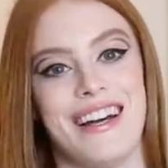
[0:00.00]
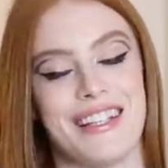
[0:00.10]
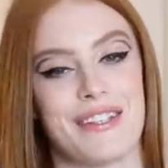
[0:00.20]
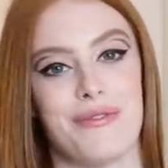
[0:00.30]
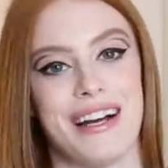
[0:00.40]
I
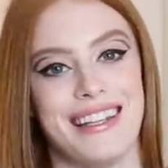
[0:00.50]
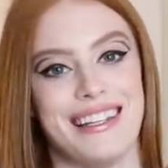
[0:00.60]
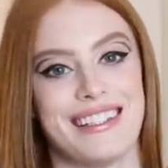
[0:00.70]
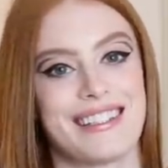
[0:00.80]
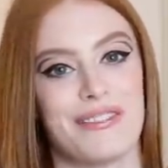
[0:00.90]
like to wear
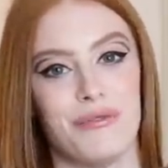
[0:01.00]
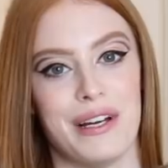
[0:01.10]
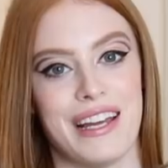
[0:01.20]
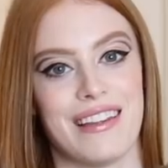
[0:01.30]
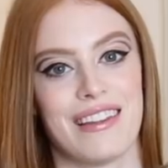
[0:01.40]
this
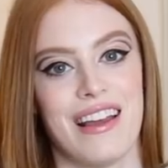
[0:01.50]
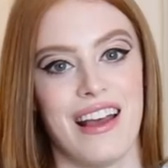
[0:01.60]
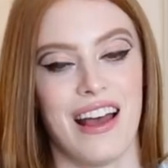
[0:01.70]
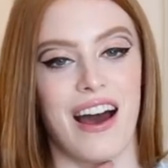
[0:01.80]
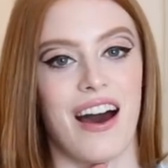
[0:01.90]
with
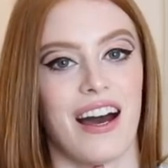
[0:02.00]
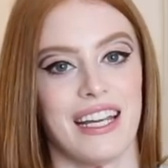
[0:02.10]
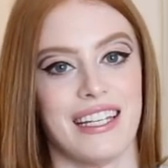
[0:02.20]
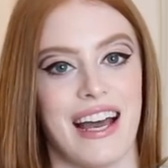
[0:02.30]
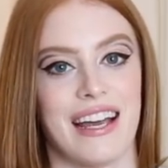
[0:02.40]
a
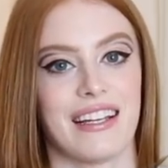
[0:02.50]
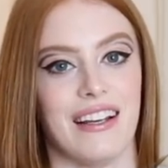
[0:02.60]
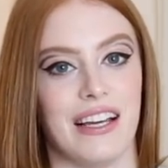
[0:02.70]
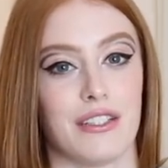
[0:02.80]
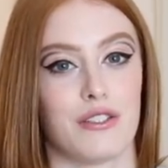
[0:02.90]
high neck,
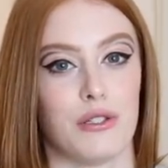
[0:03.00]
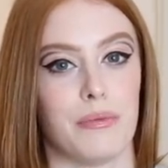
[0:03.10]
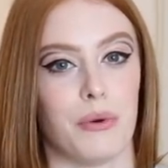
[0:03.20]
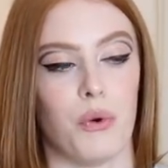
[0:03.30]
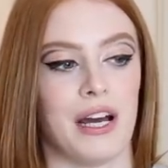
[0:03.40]
like
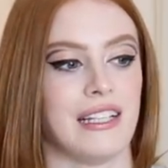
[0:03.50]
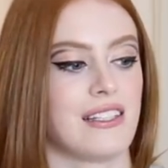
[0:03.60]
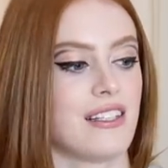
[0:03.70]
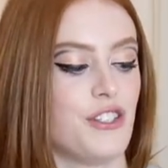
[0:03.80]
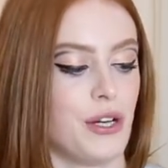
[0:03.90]
super
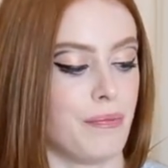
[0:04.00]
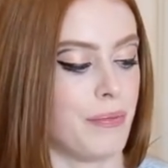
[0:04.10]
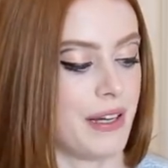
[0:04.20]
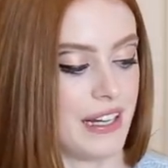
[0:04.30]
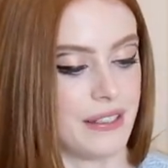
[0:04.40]
white
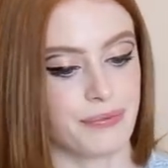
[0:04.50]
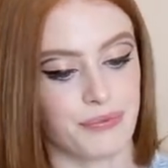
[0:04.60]
jumper.